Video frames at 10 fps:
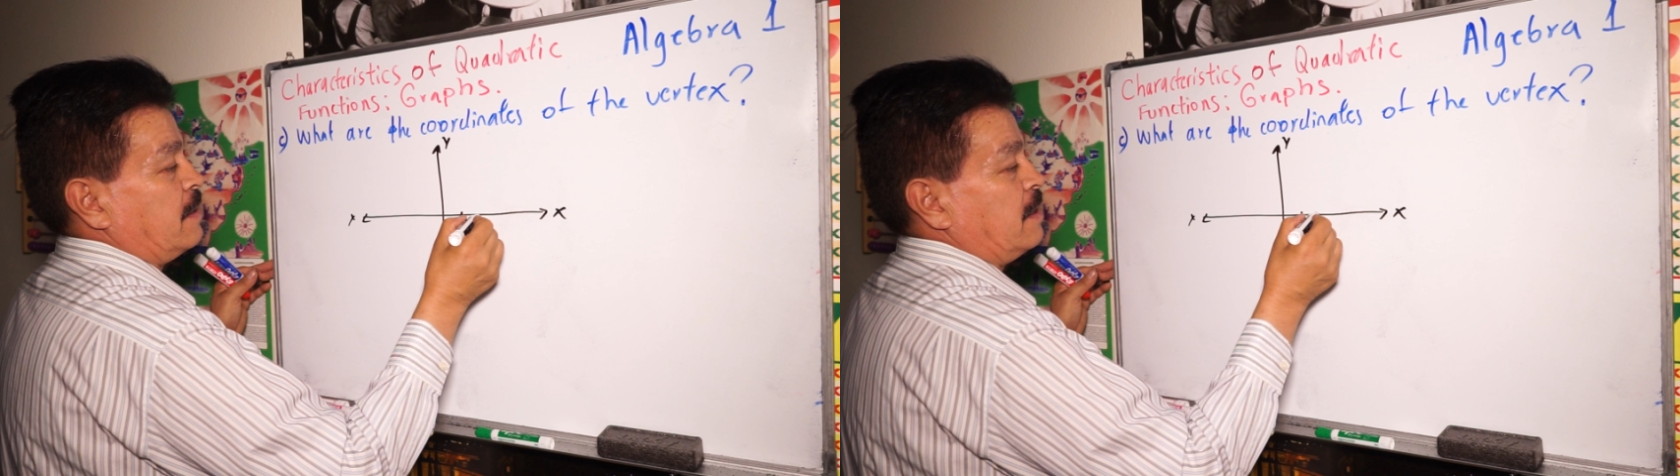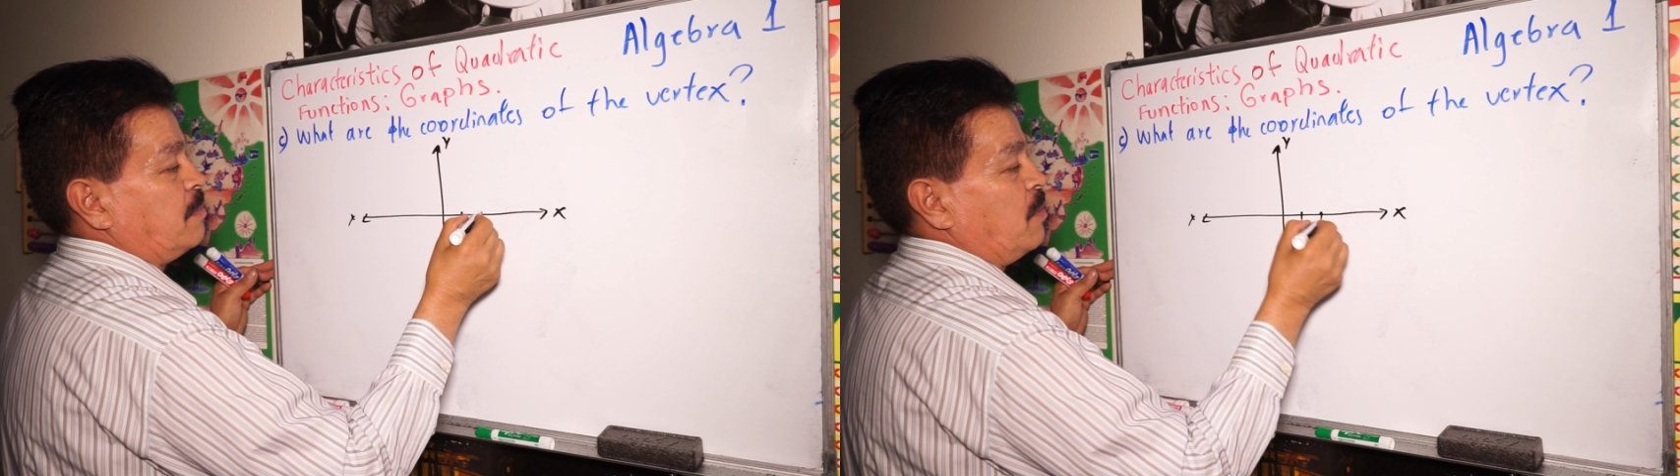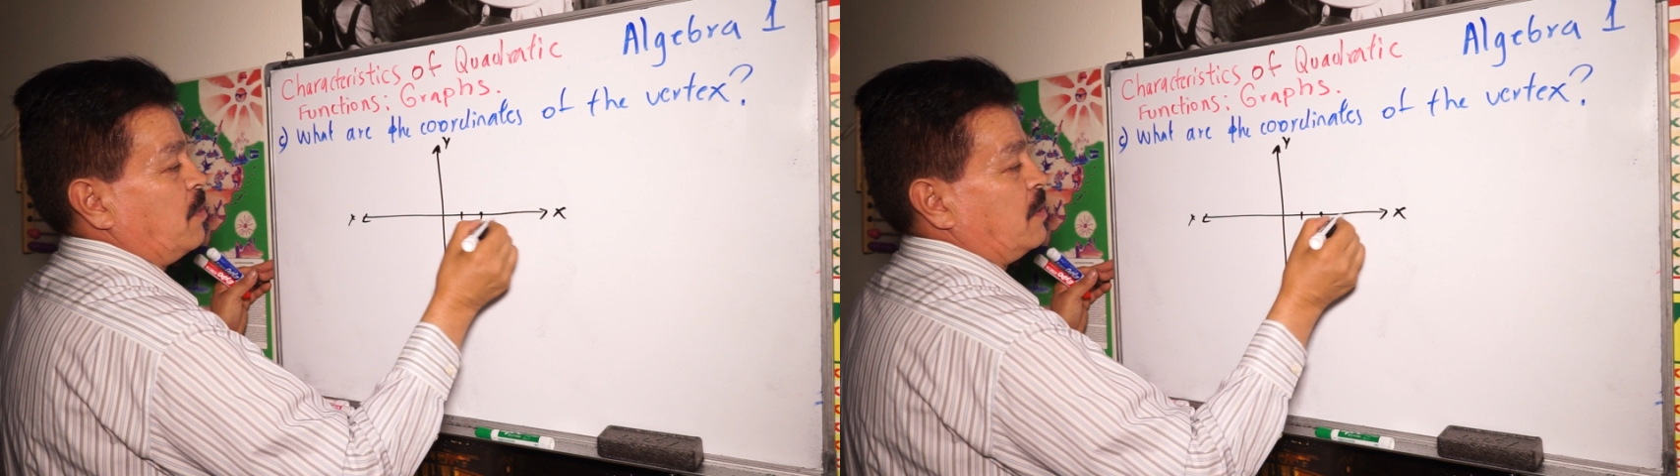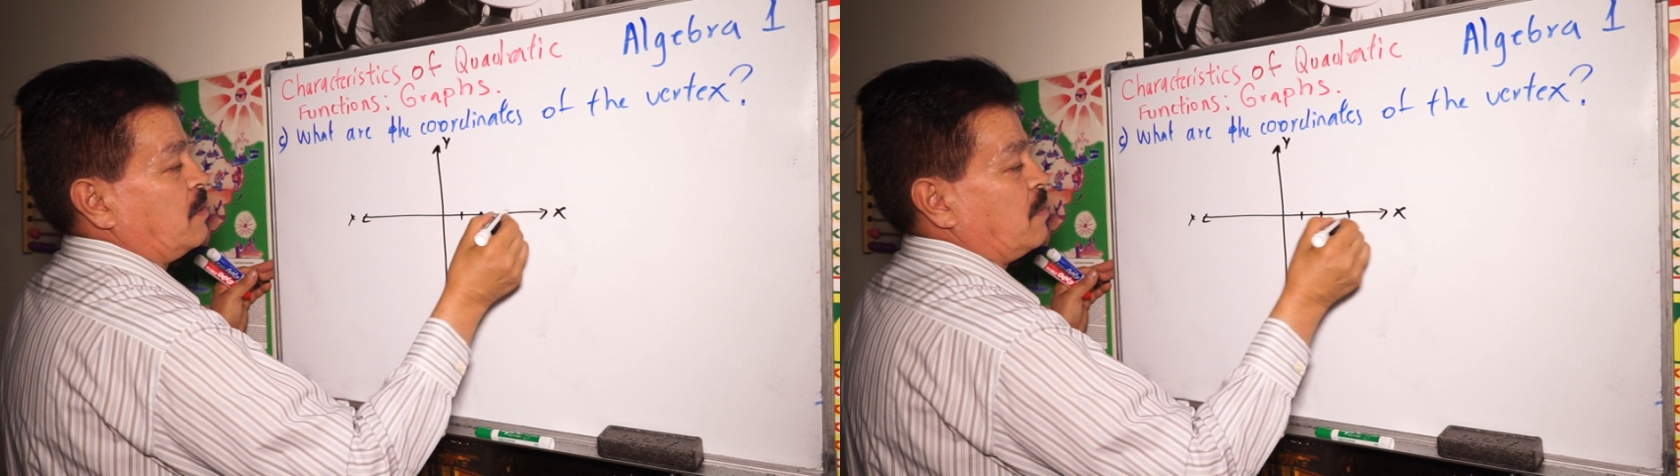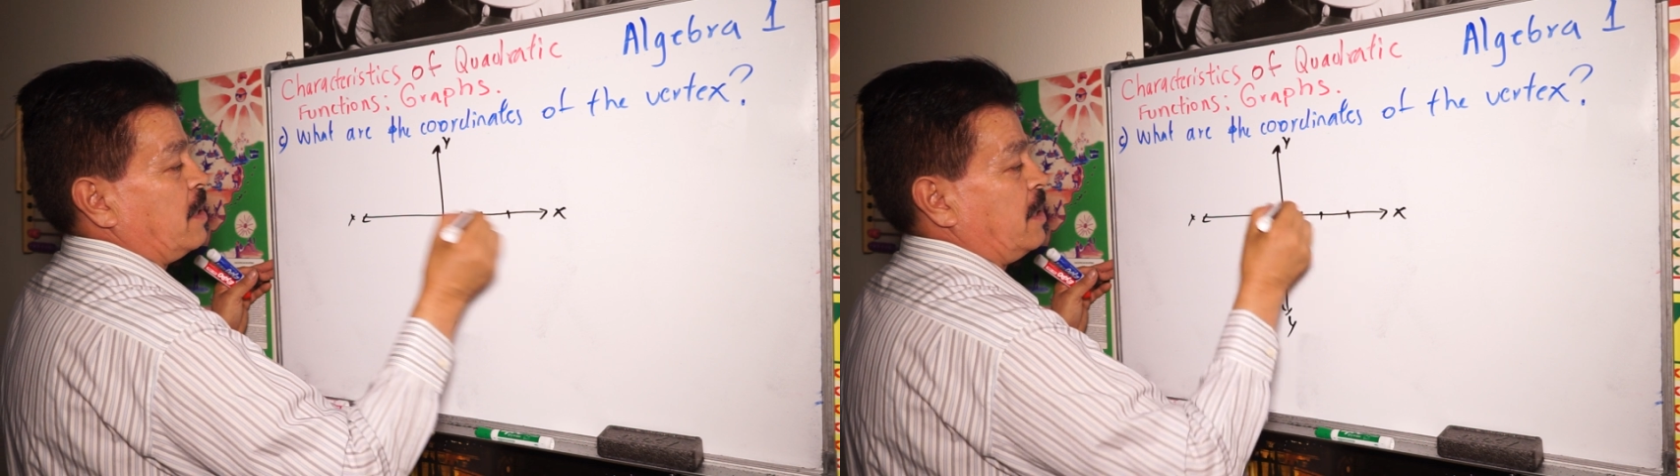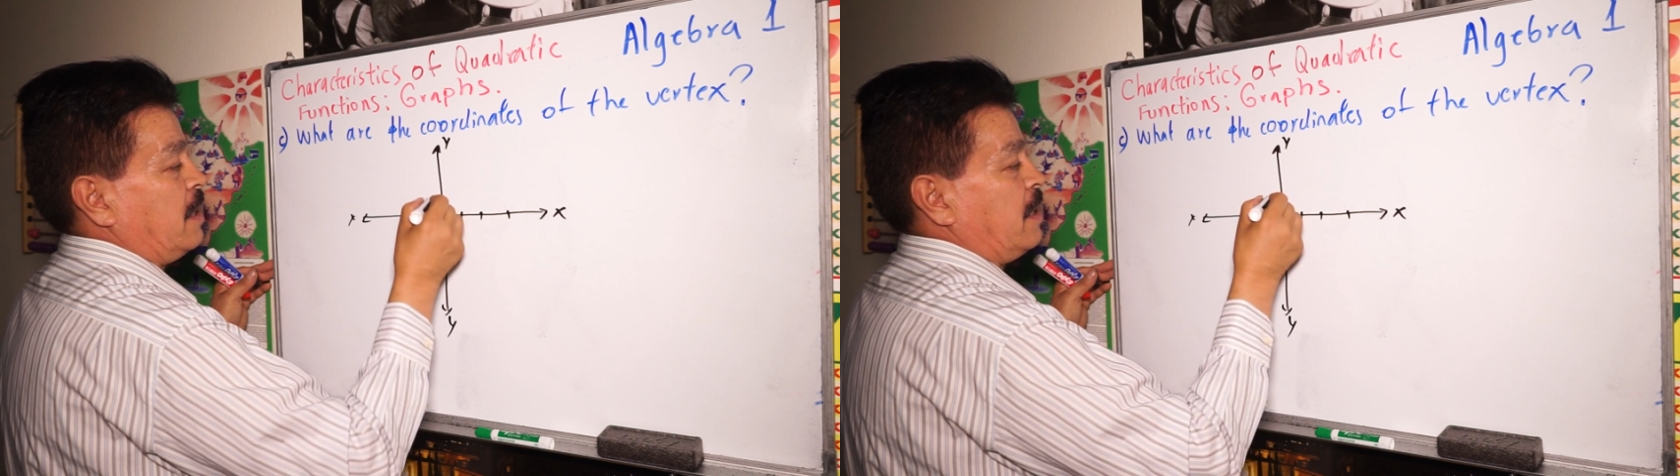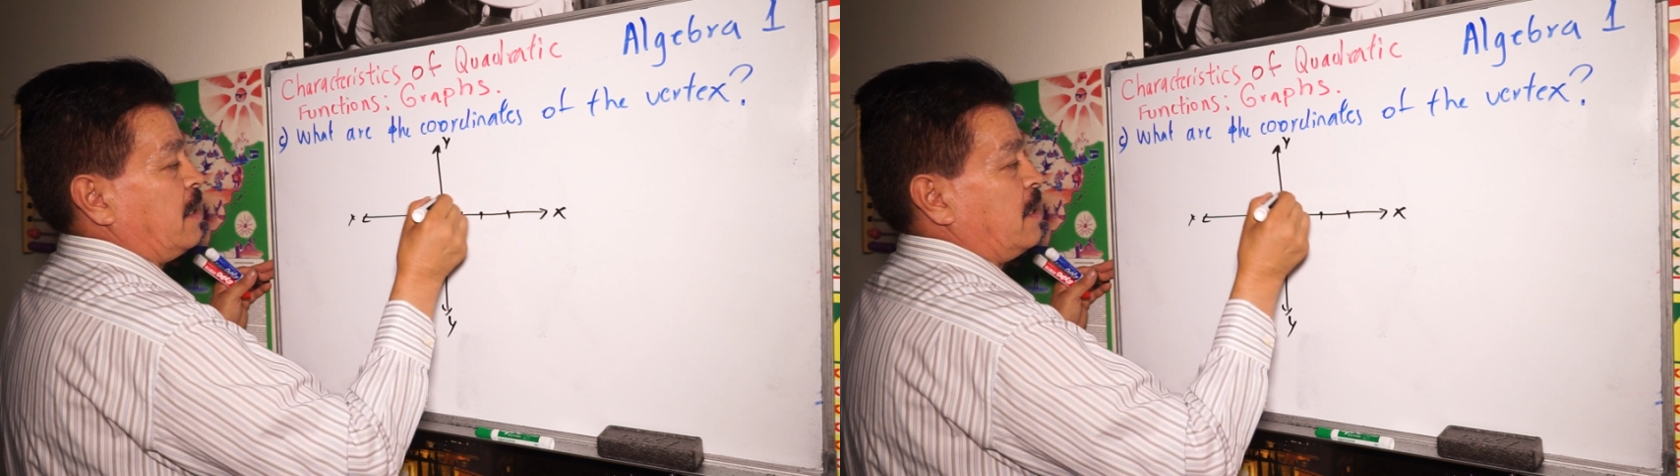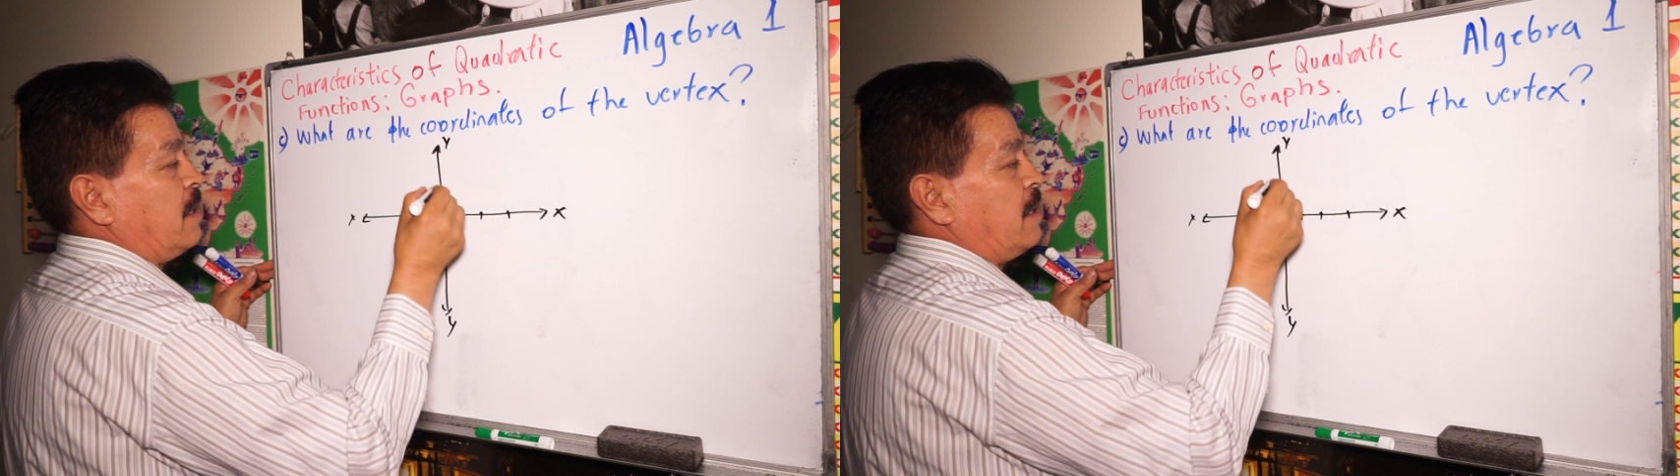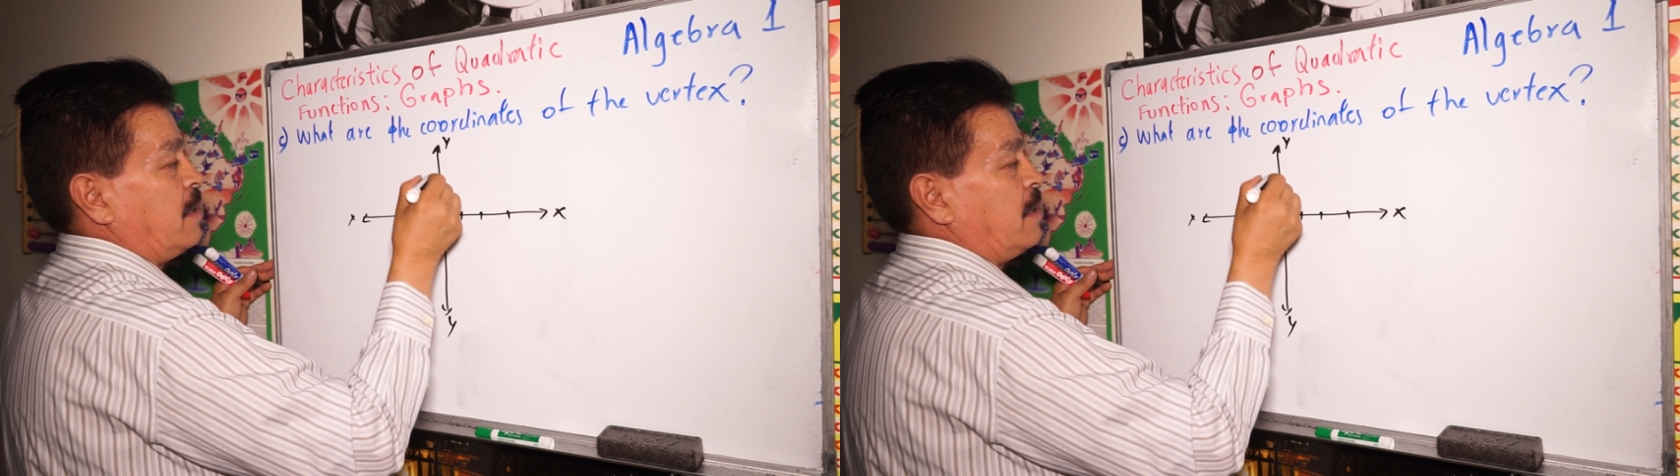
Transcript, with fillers: this point right here.